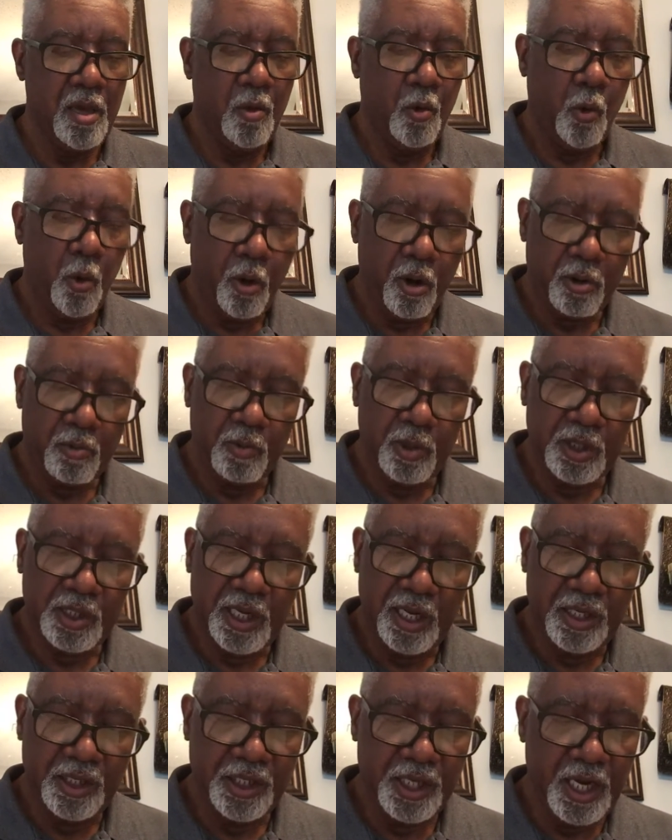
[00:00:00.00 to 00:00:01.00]
work was
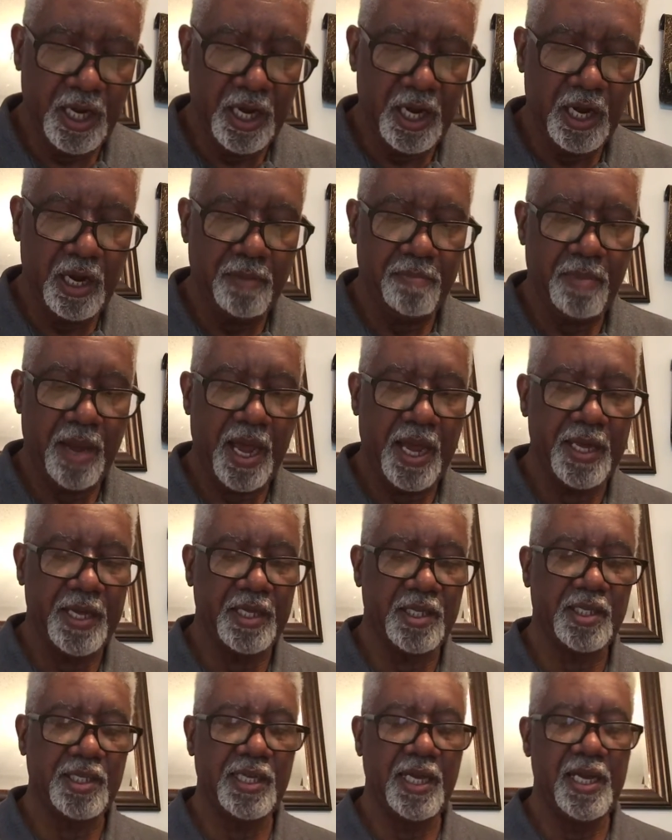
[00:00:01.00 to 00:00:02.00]
undone by
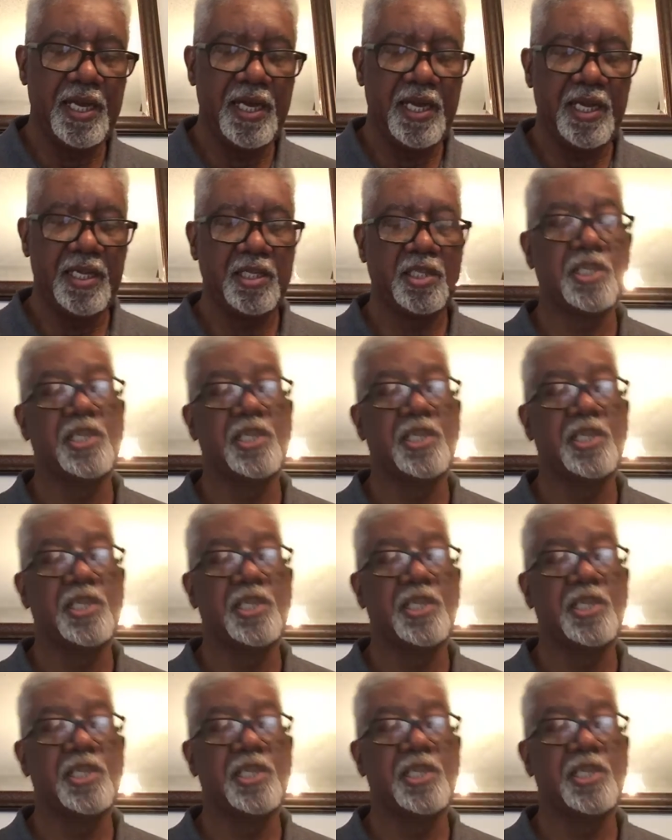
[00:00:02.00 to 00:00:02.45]
his son,